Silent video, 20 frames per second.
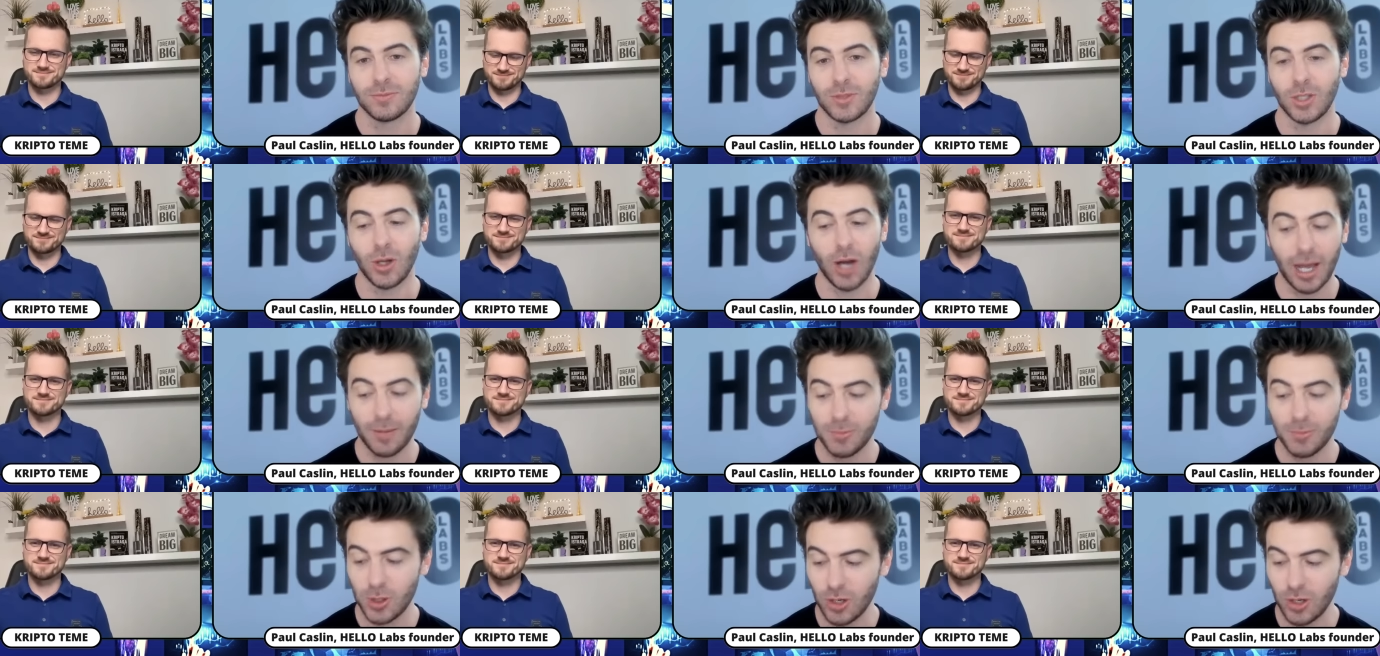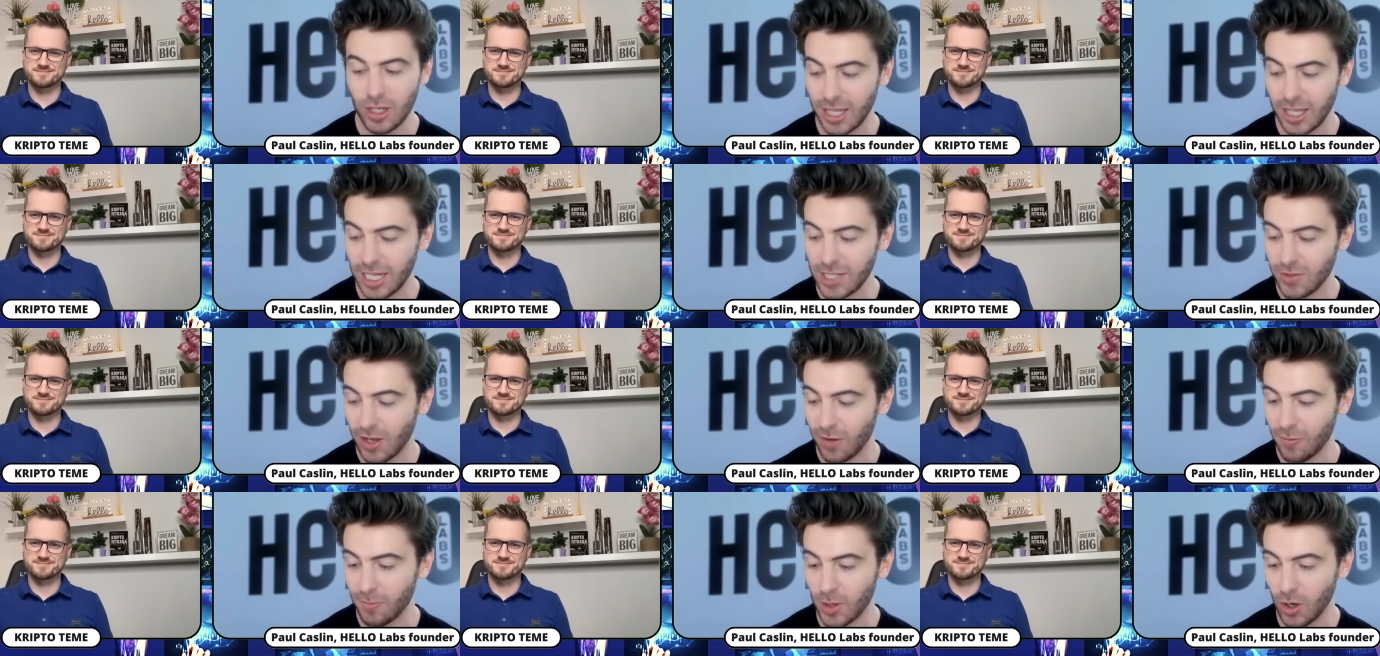Speaker 1: No, absolutely. Thanks
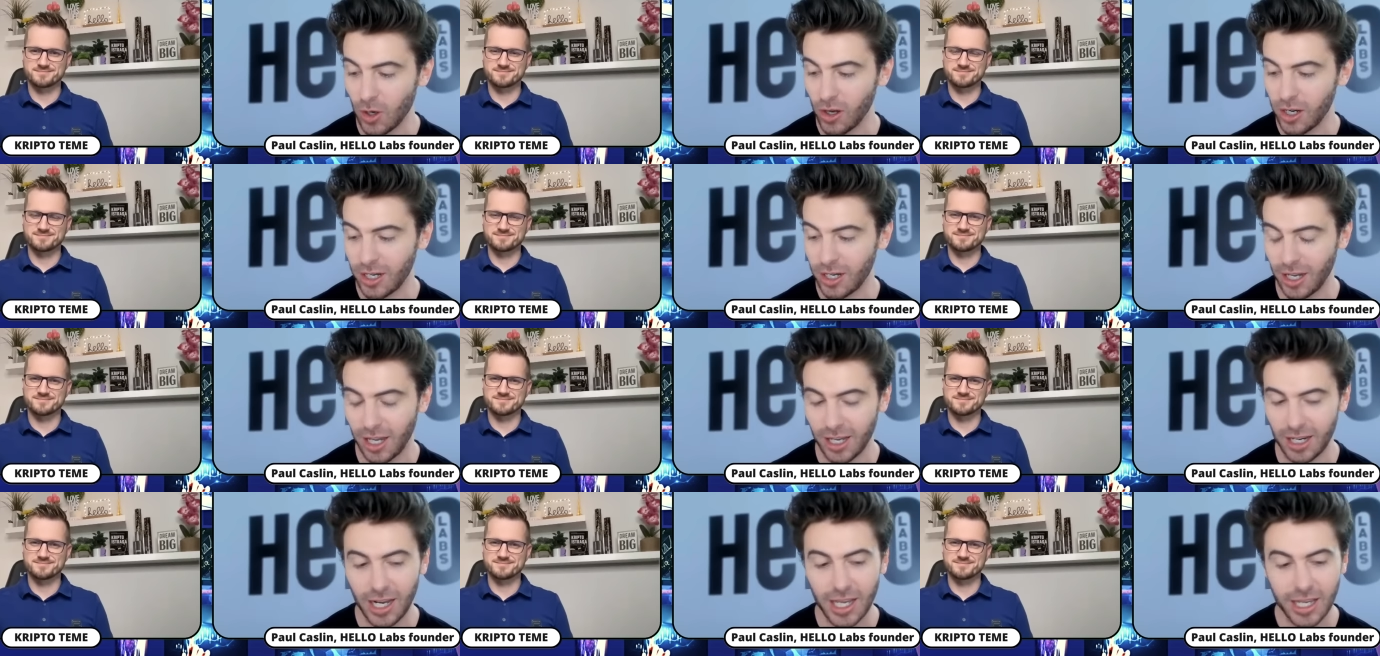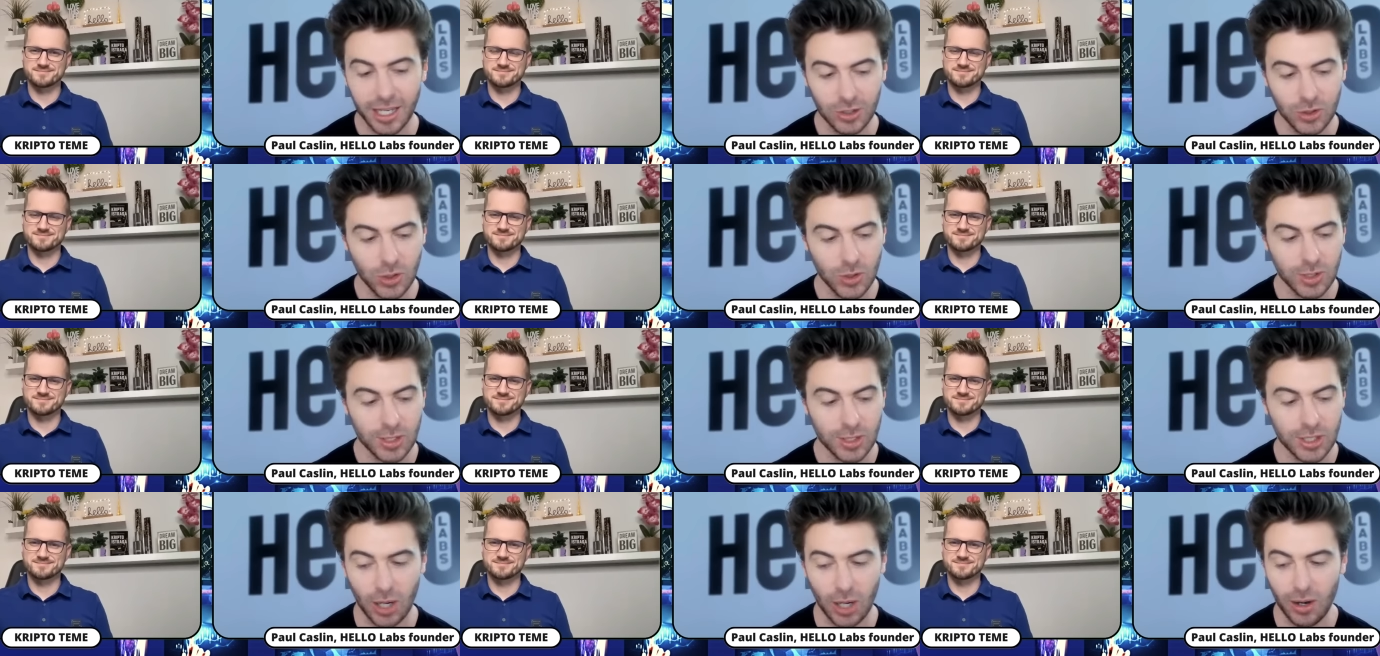for having me on. And, and like,
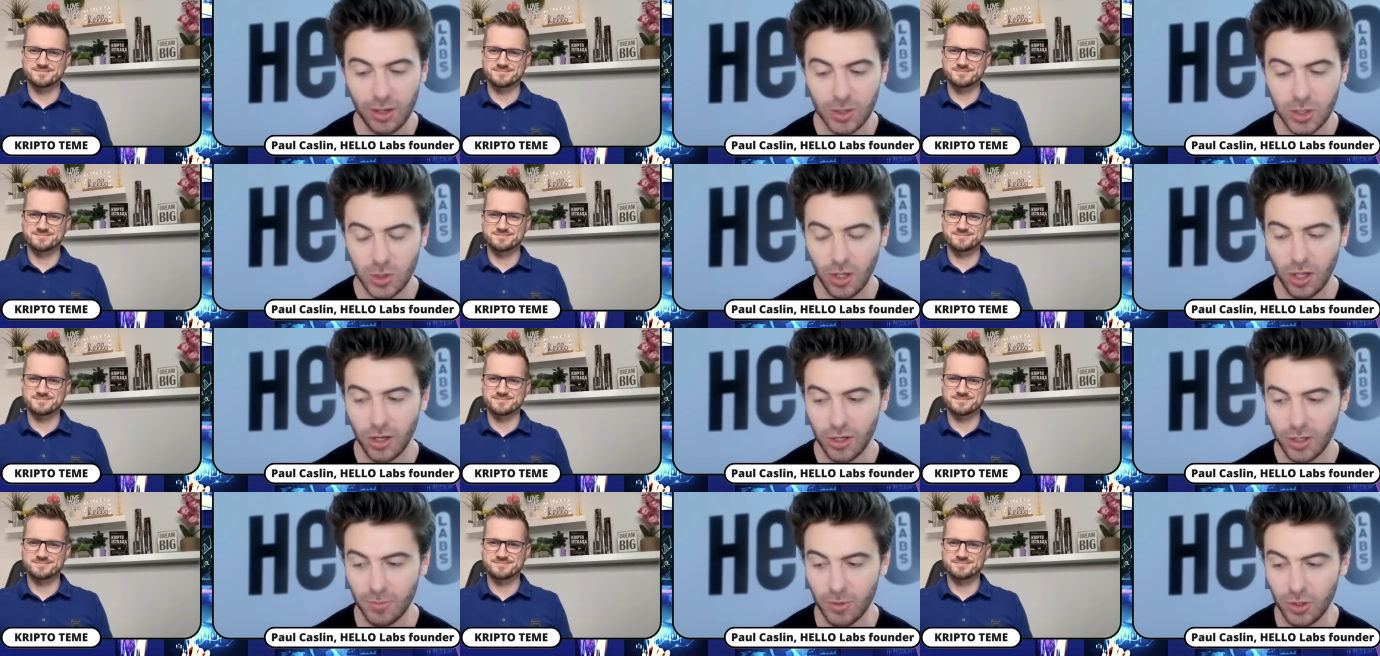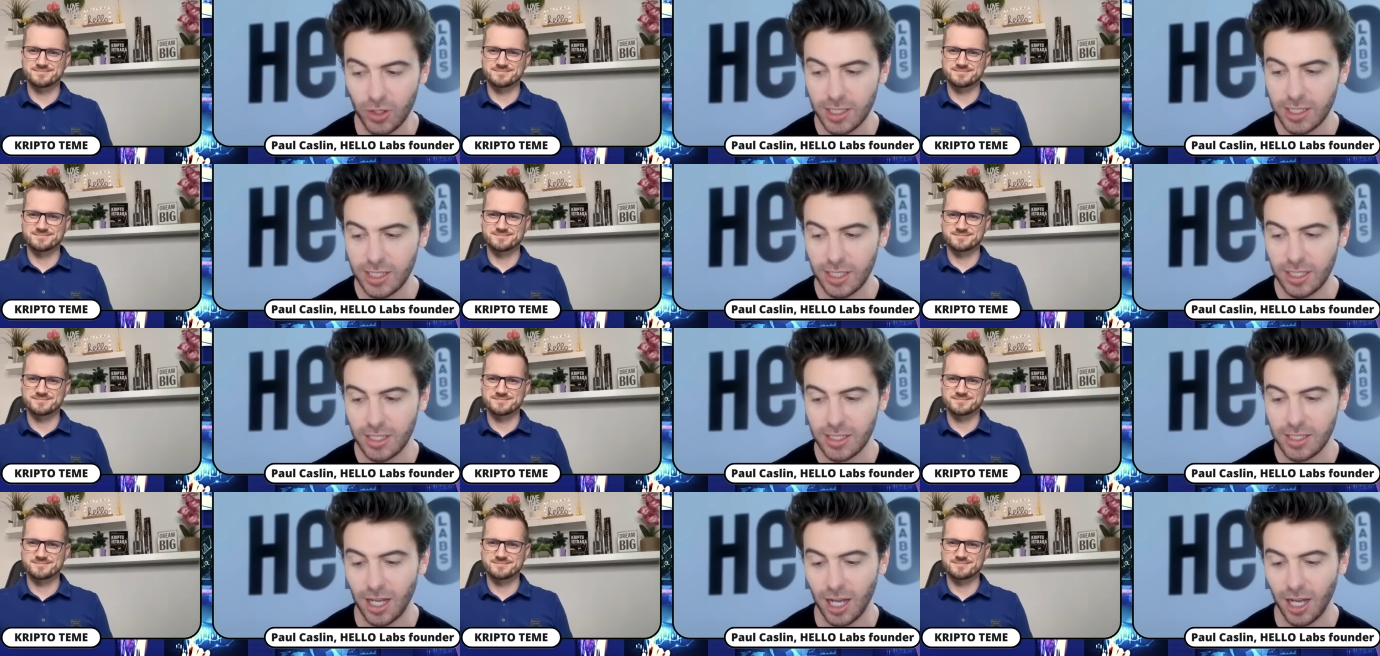just a shout out to our
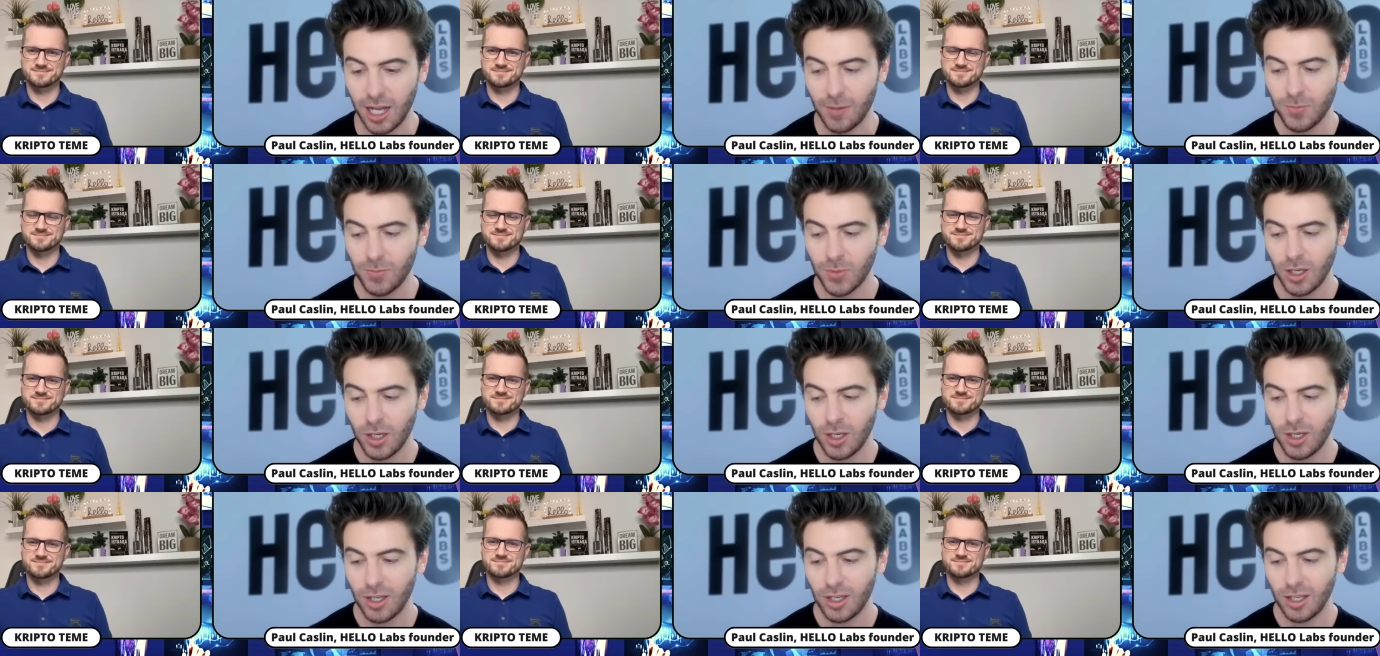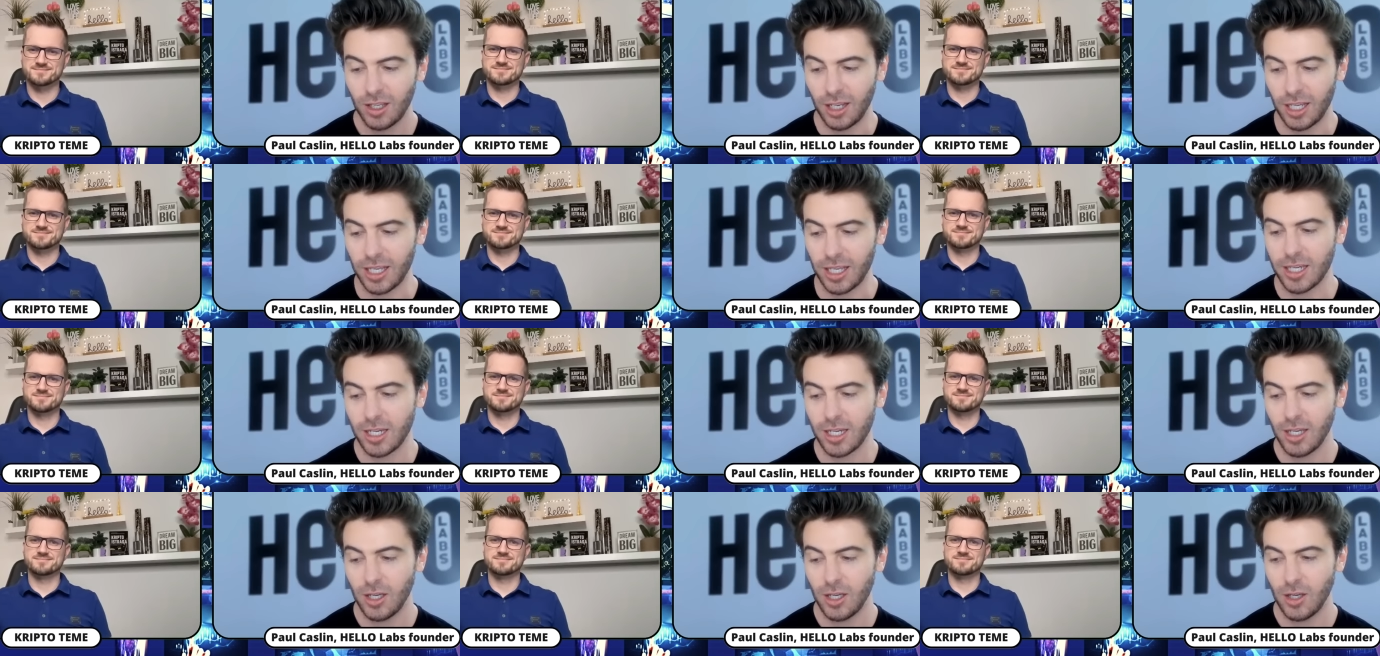community is that,
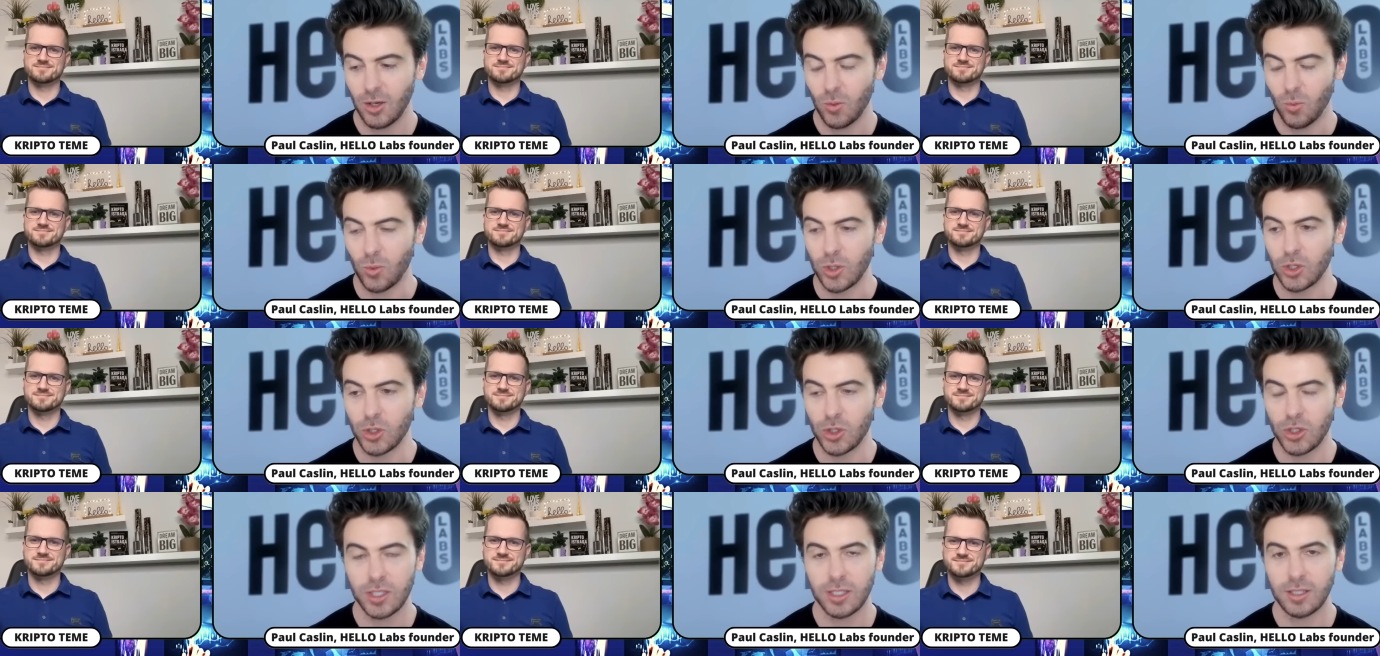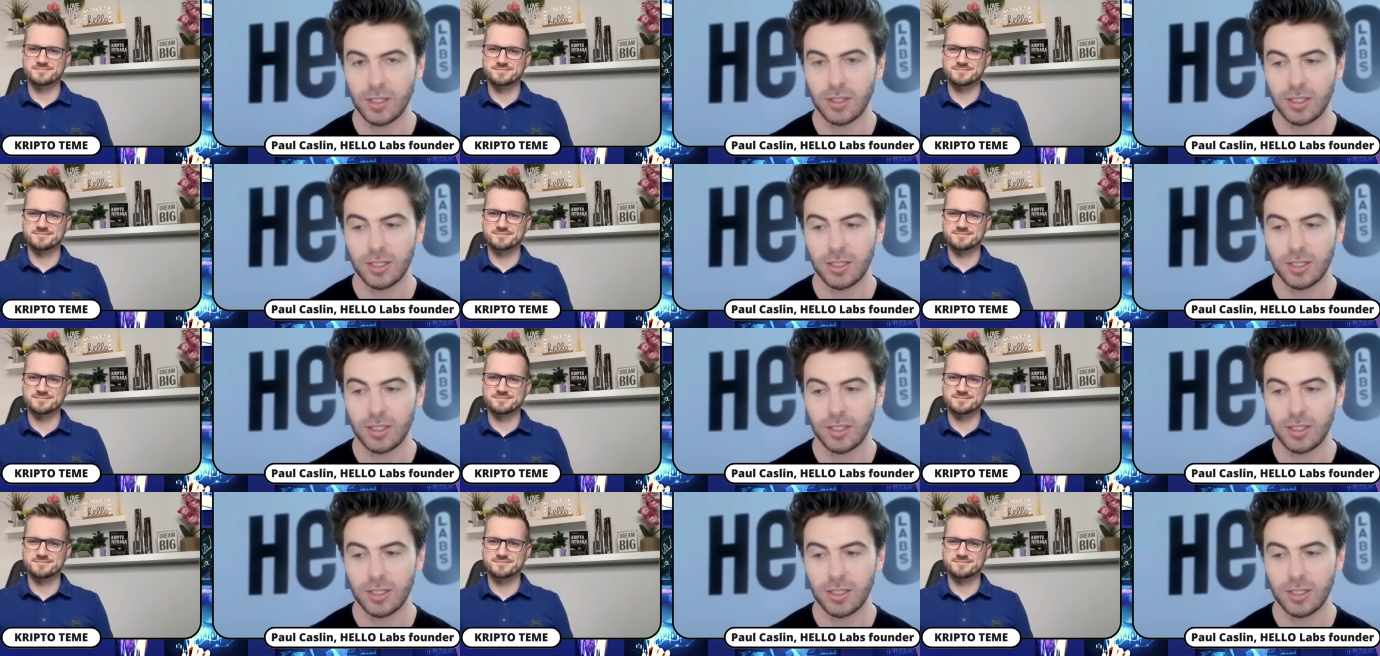like, we just,